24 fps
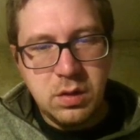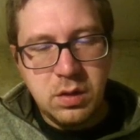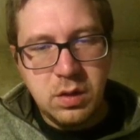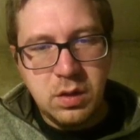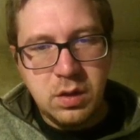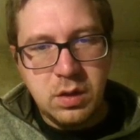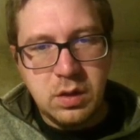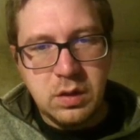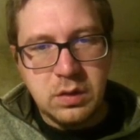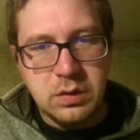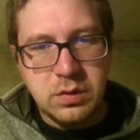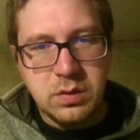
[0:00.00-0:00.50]

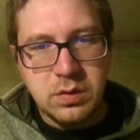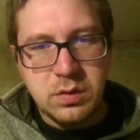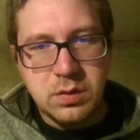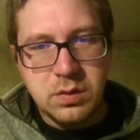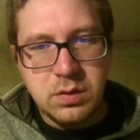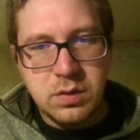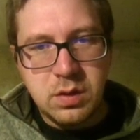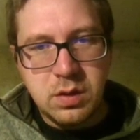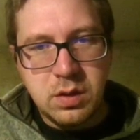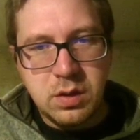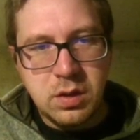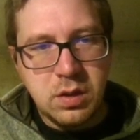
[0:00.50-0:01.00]
It's just
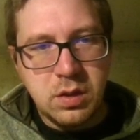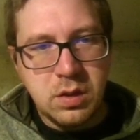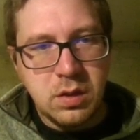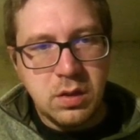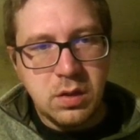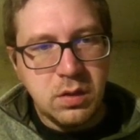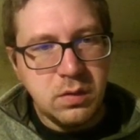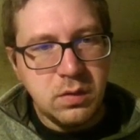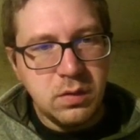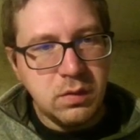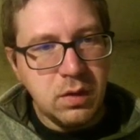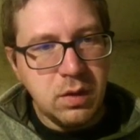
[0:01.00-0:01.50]
the
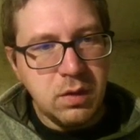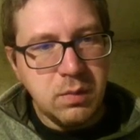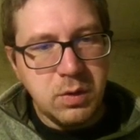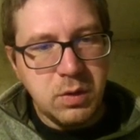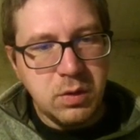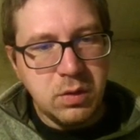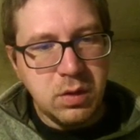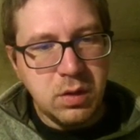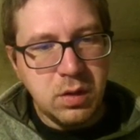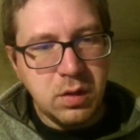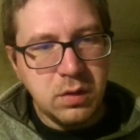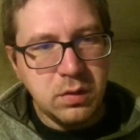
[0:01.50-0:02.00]
same.
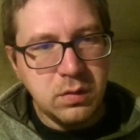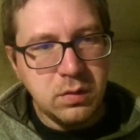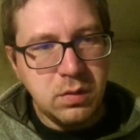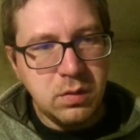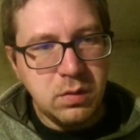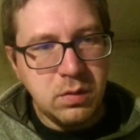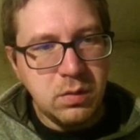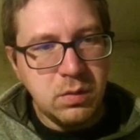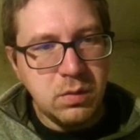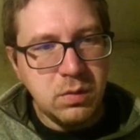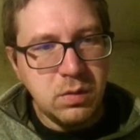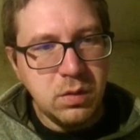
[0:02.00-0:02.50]
Okay,
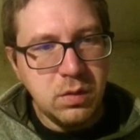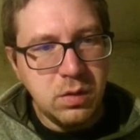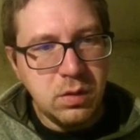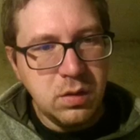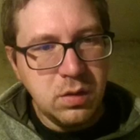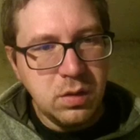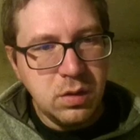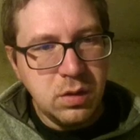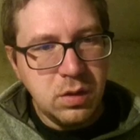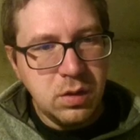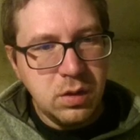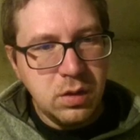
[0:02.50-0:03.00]
so
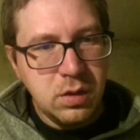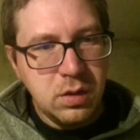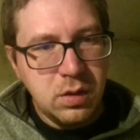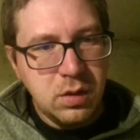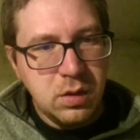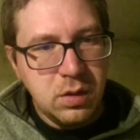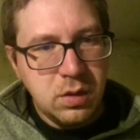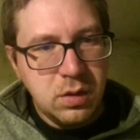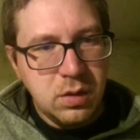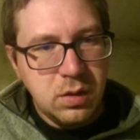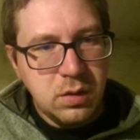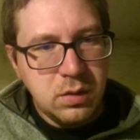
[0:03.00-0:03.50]

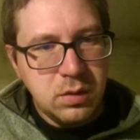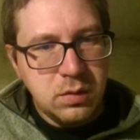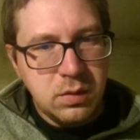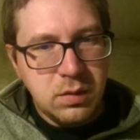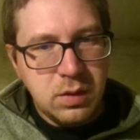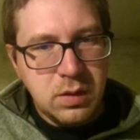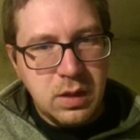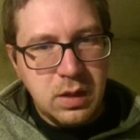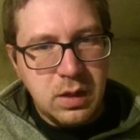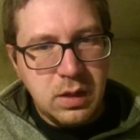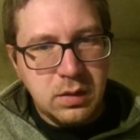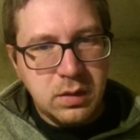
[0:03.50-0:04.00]

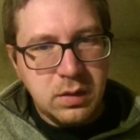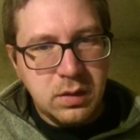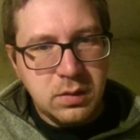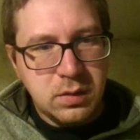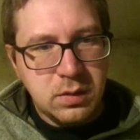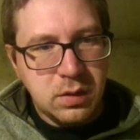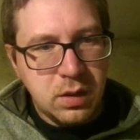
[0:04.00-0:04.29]
that.